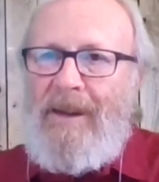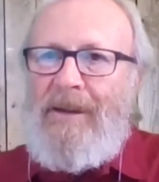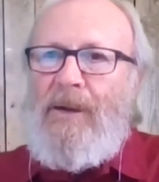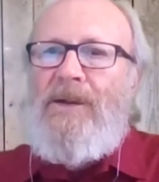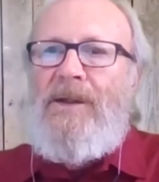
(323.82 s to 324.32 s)

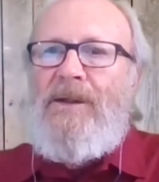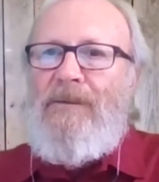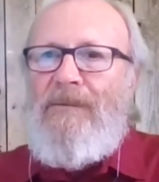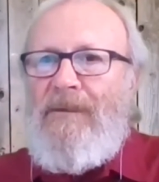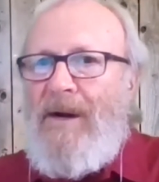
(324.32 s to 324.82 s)
Those things are
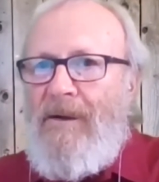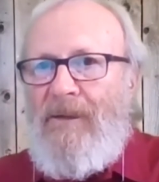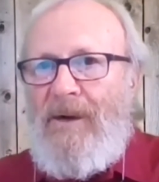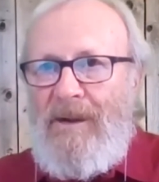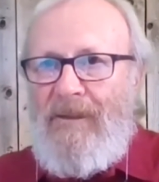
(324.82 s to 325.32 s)
very,
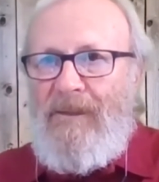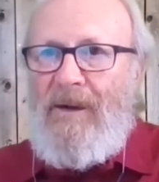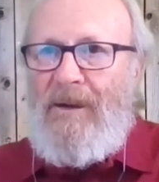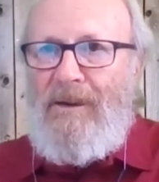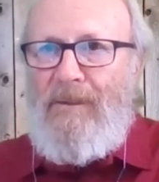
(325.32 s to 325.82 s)
very
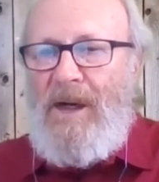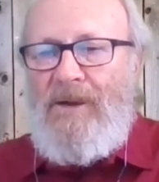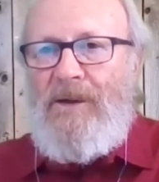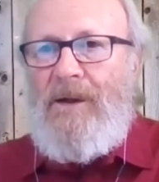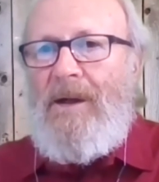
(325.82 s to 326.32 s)
difficult to
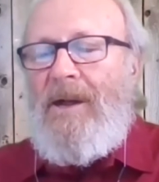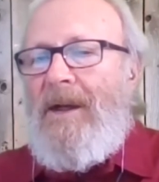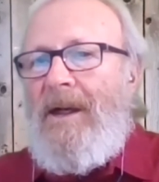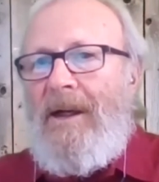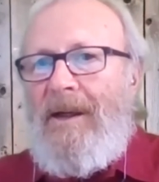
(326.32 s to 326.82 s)
measure.
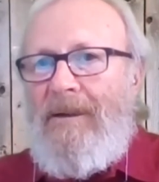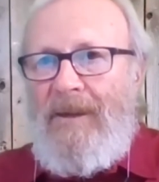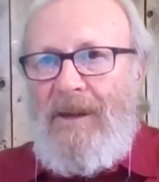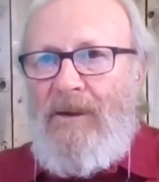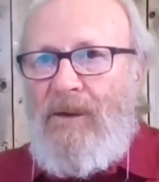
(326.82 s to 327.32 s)

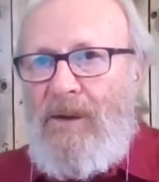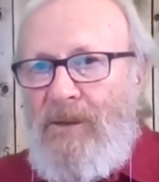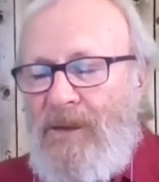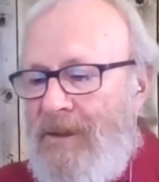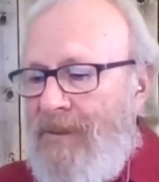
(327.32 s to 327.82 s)
They're
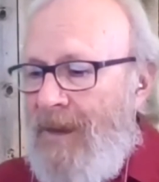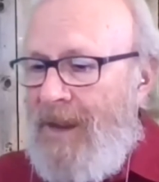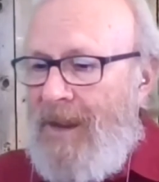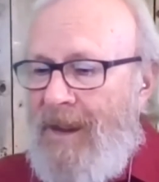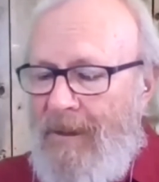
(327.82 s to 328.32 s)
elusive.
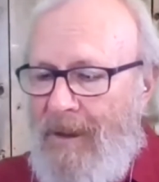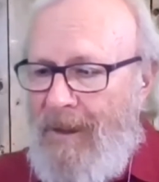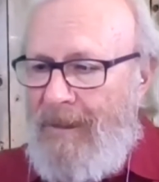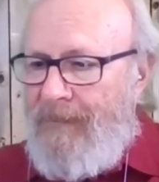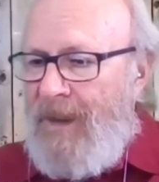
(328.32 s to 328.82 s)

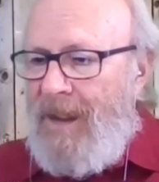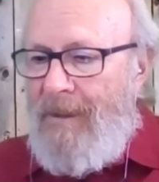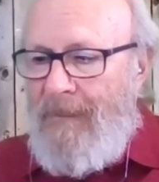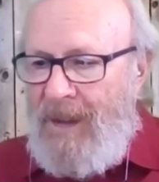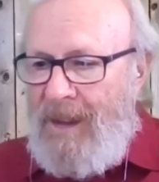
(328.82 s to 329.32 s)

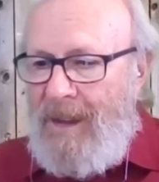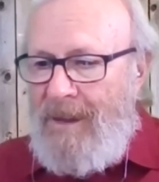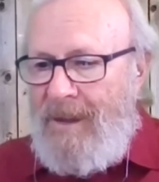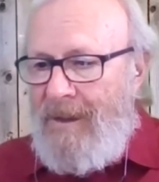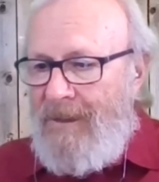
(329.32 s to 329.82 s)

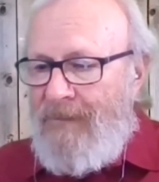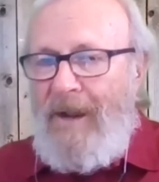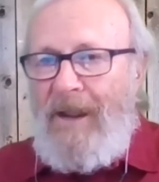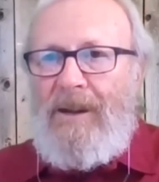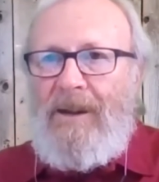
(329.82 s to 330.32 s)
And
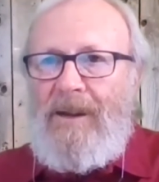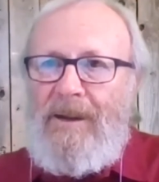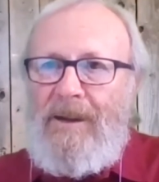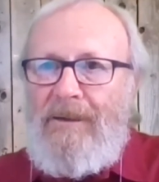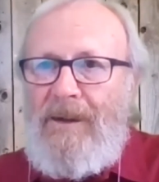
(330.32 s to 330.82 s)
frankly,
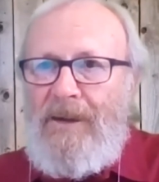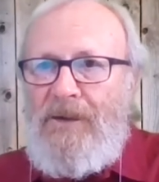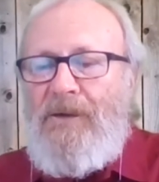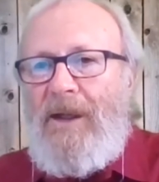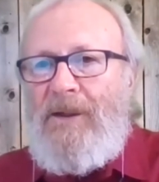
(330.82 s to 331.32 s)
it
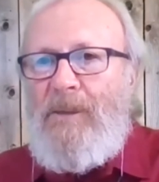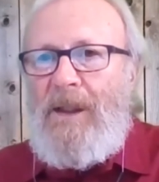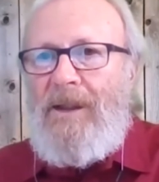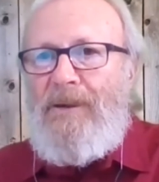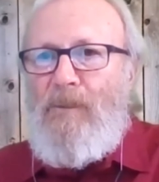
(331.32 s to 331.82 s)
strikes
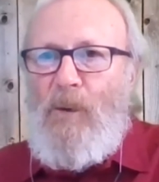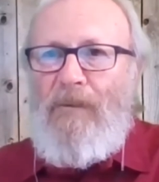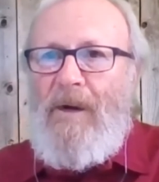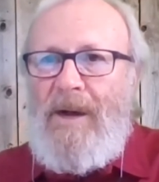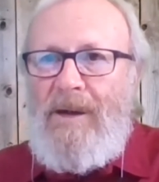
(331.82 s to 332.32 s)
me that it's more
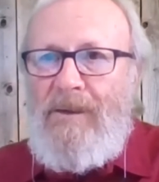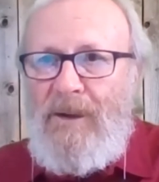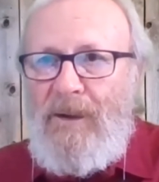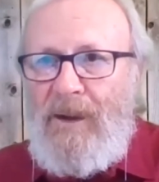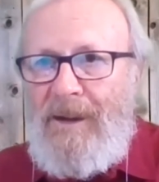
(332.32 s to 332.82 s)
fun
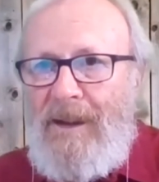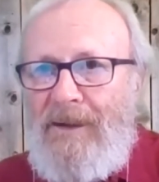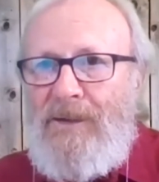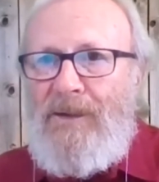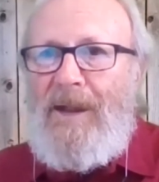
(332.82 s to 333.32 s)
to look at
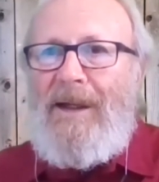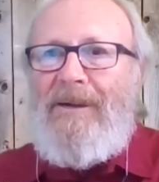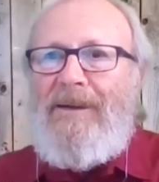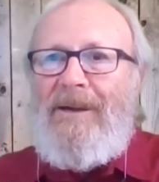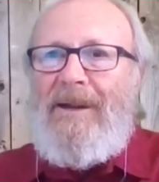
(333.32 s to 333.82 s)
things that
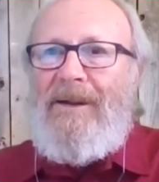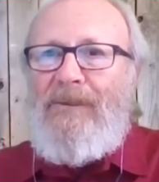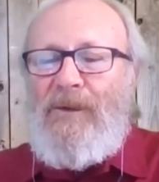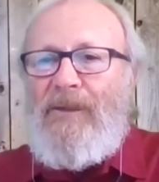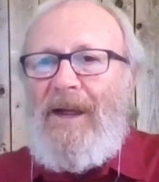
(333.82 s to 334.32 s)

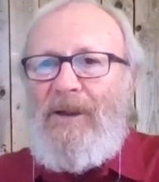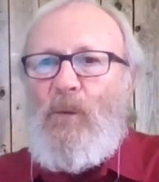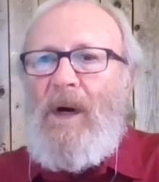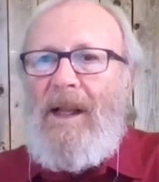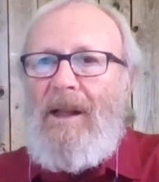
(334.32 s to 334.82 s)
reflect
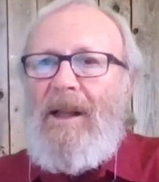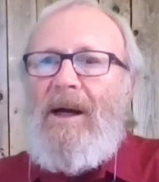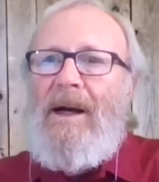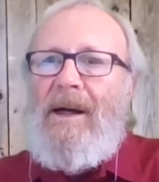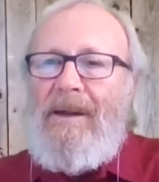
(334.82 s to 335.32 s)
well
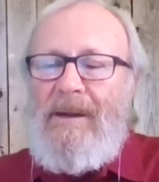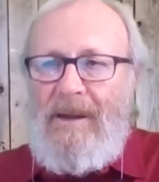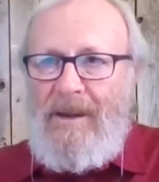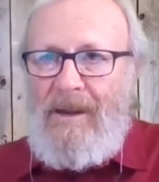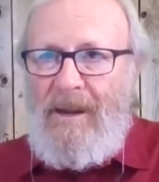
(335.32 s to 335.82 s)
on
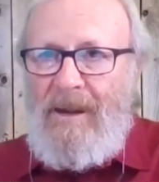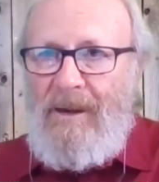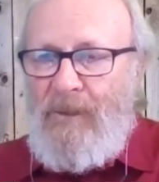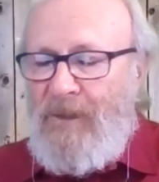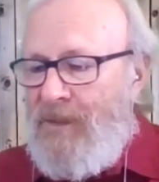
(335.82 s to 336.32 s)

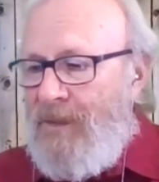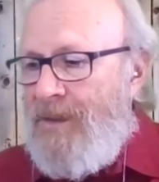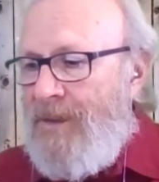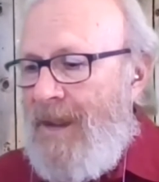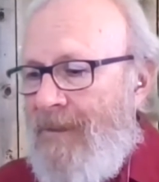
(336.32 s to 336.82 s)
a
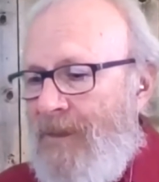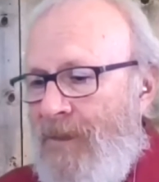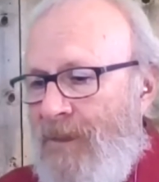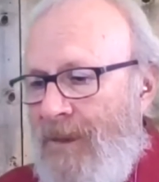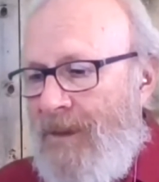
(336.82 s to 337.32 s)
research endeavor
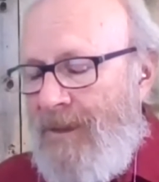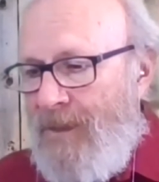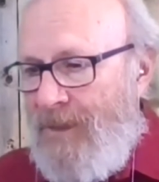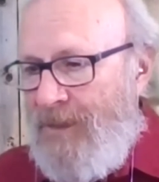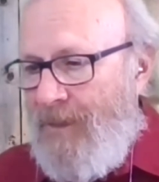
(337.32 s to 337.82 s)

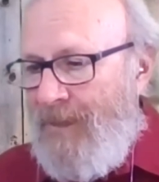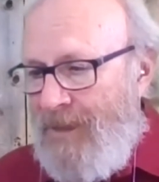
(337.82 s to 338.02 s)
or a service